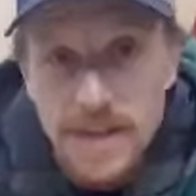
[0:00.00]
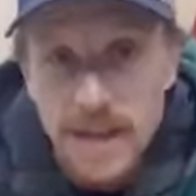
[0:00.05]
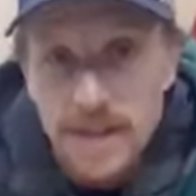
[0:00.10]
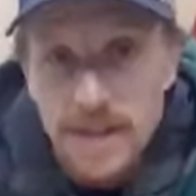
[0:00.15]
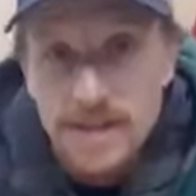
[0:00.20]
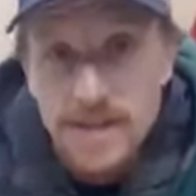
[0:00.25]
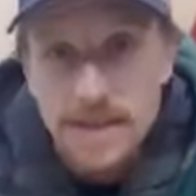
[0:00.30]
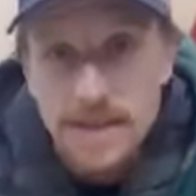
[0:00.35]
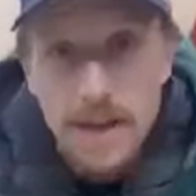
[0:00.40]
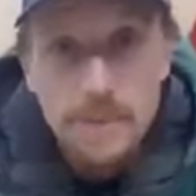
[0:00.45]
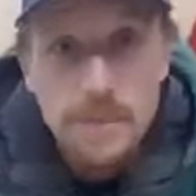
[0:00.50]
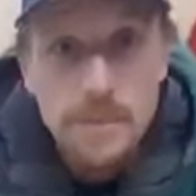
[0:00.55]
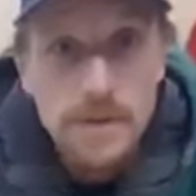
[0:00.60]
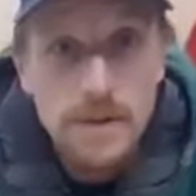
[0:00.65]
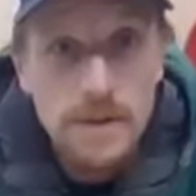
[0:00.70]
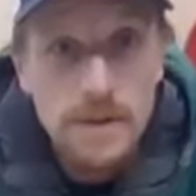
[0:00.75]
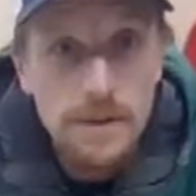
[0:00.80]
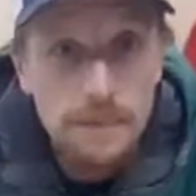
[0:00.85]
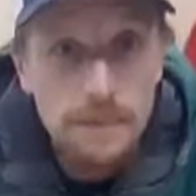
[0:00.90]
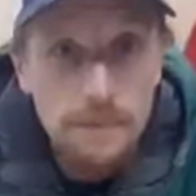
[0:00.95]
tin
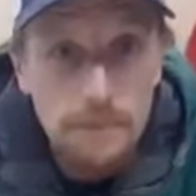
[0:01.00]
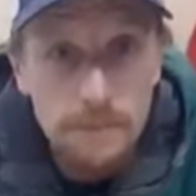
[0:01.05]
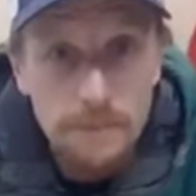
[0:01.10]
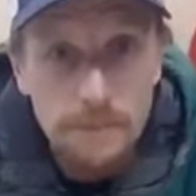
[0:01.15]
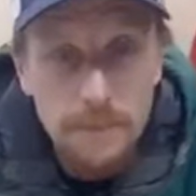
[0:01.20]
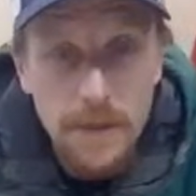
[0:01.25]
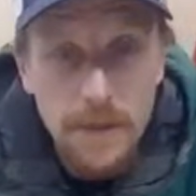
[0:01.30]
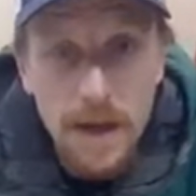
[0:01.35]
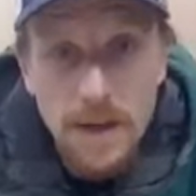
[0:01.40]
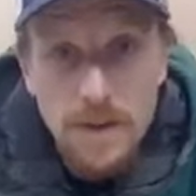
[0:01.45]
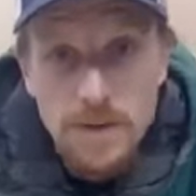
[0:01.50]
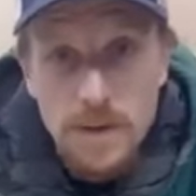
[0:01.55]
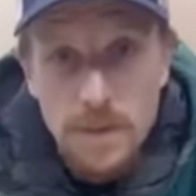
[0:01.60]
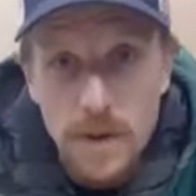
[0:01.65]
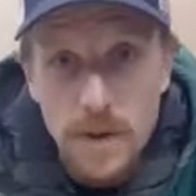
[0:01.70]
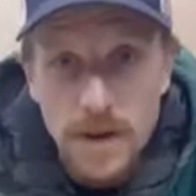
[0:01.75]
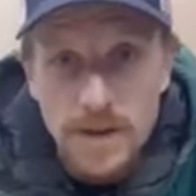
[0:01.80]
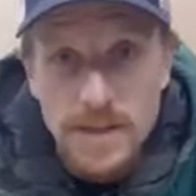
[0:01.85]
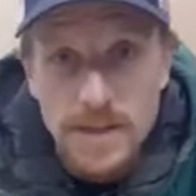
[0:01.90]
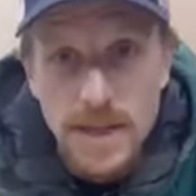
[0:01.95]
i used a
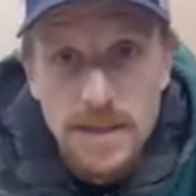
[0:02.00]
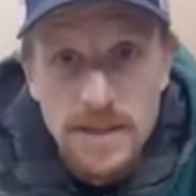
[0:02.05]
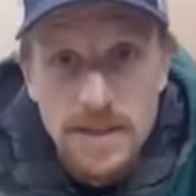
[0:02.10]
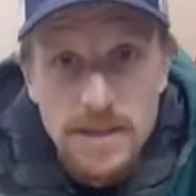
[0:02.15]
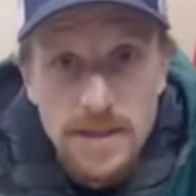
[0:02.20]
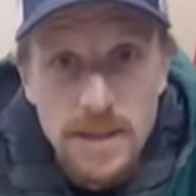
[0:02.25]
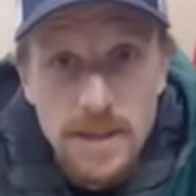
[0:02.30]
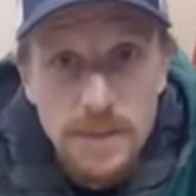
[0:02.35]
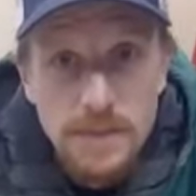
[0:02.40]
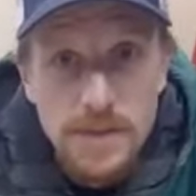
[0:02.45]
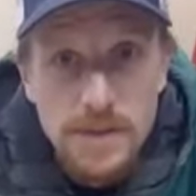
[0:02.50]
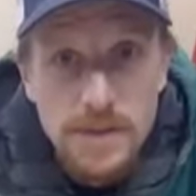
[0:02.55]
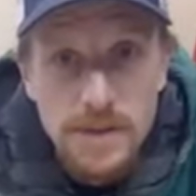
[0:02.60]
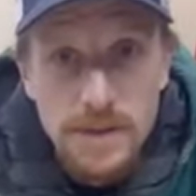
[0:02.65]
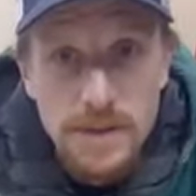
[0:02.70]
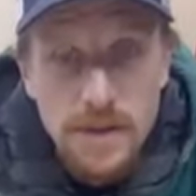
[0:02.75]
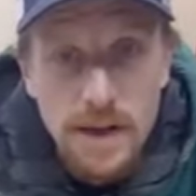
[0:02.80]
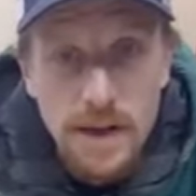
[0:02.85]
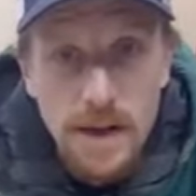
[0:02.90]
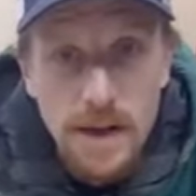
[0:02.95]
pair of tin snips
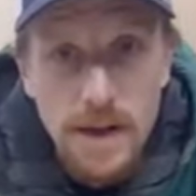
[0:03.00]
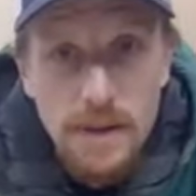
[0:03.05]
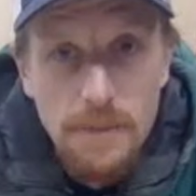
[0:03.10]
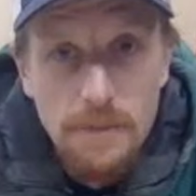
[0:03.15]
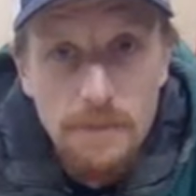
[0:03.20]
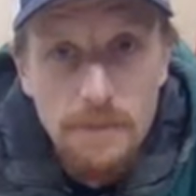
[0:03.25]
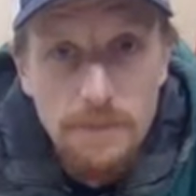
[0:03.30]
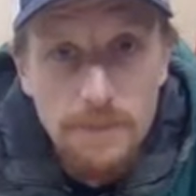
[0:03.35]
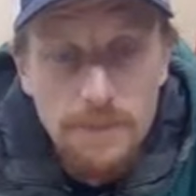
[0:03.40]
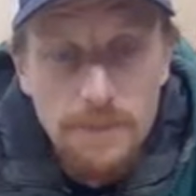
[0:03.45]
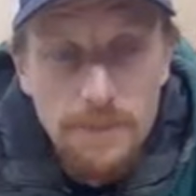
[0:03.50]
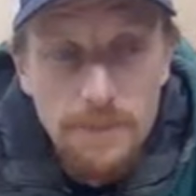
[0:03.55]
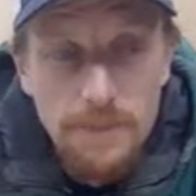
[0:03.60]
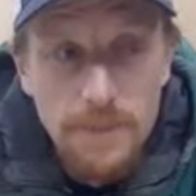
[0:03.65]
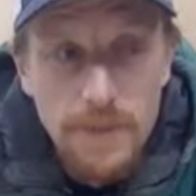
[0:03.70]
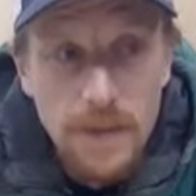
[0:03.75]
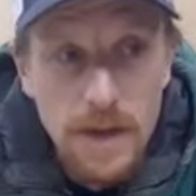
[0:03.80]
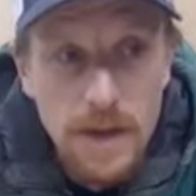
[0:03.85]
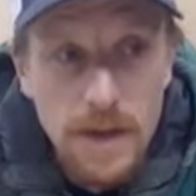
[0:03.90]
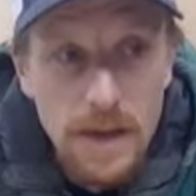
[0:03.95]
um
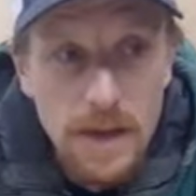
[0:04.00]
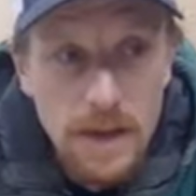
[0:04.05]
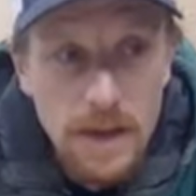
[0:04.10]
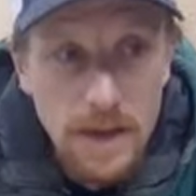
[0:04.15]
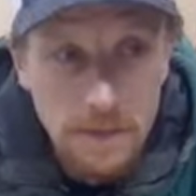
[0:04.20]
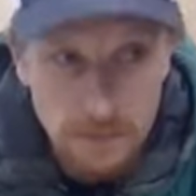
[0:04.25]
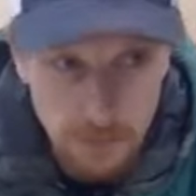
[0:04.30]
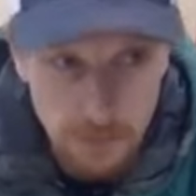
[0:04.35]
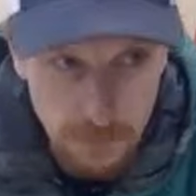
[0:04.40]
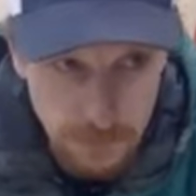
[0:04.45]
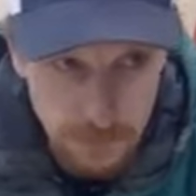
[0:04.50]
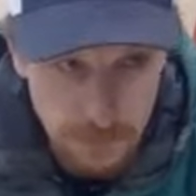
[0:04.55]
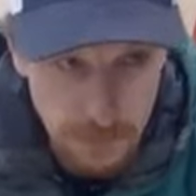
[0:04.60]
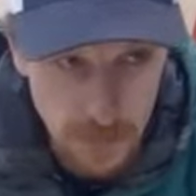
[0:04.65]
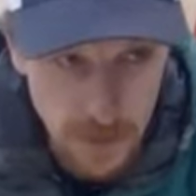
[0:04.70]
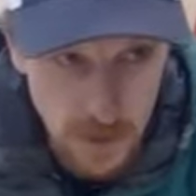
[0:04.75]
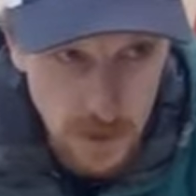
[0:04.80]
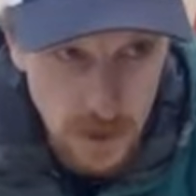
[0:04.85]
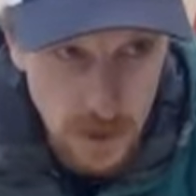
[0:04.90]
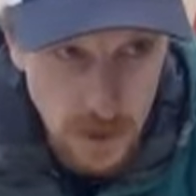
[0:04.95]

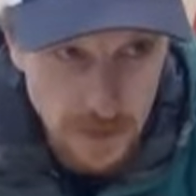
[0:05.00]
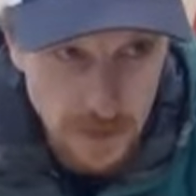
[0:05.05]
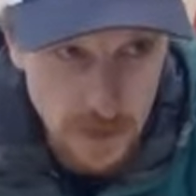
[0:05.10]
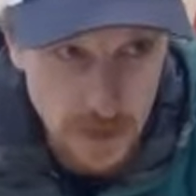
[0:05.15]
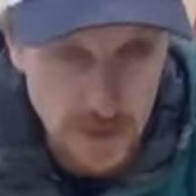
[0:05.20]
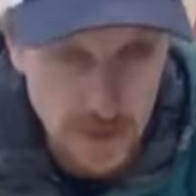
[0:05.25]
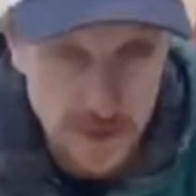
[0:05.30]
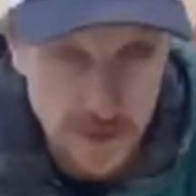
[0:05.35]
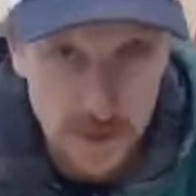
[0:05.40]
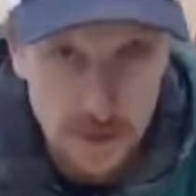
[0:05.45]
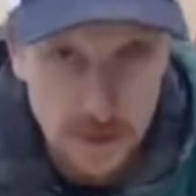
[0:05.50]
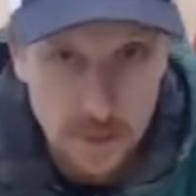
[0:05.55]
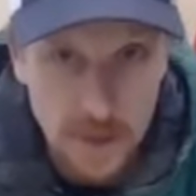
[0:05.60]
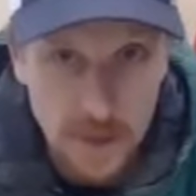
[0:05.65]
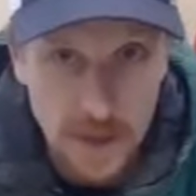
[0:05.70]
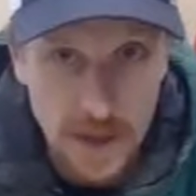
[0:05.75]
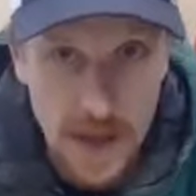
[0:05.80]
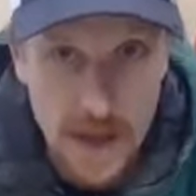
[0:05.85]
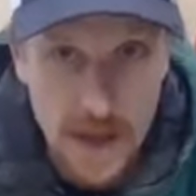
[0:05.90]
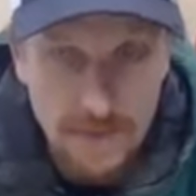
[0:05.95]
you can also use like a
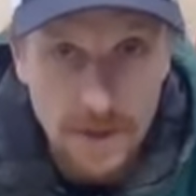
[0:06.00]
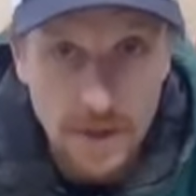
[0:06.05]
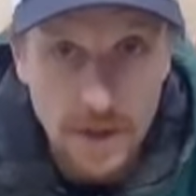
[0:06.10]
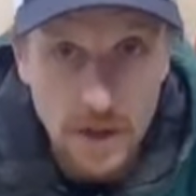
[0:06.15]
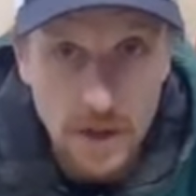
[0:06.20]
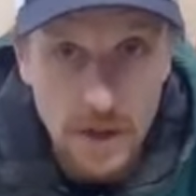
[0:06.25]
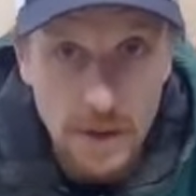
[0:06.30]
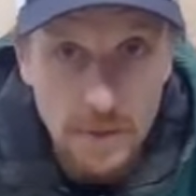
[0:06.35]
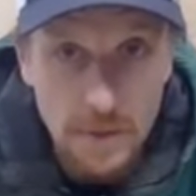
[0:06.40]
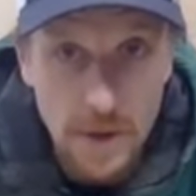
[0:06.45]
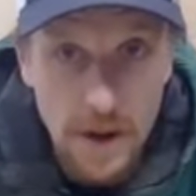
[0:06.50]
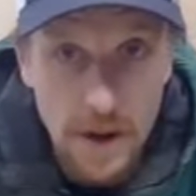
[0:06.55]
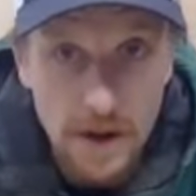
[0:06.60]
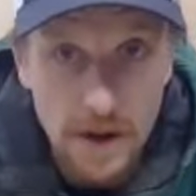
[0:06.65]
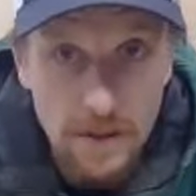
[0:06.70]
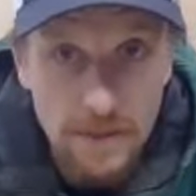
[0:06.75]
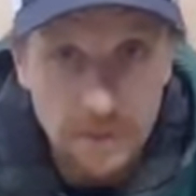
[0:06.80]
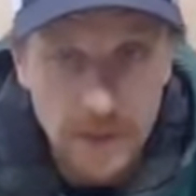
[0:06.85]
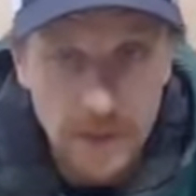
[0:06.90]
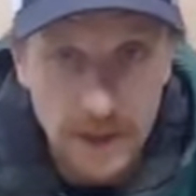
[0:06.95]
really heavy duty
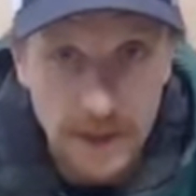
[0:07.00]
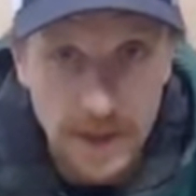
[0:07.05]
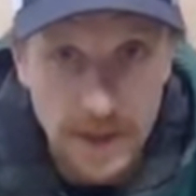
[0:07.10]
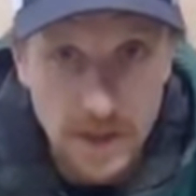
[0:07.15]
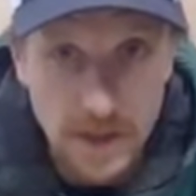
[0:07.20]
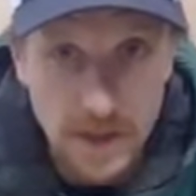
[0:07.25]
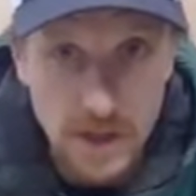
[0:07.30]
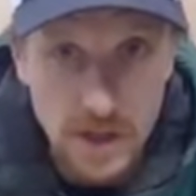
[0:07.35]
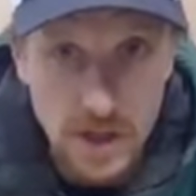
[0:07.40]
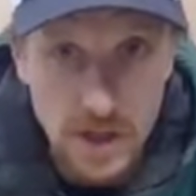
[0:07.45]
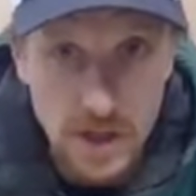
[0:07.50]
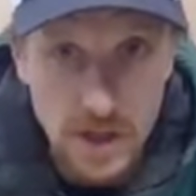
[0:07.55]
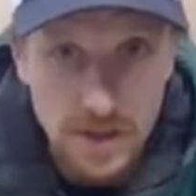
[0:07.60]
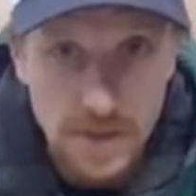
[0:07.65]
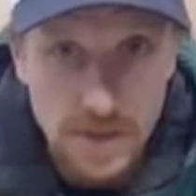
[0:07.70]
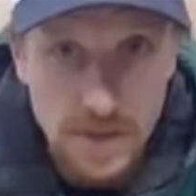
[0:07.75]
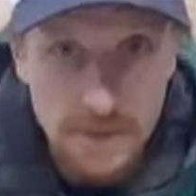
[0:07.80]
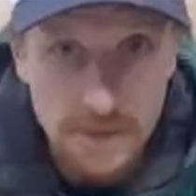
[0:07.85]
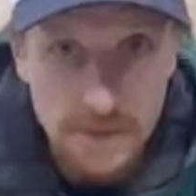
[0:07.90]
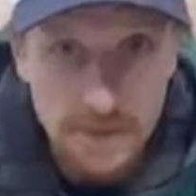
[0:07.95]
pair of like kitchen
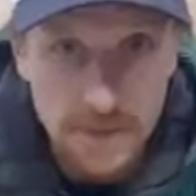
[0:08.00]
shears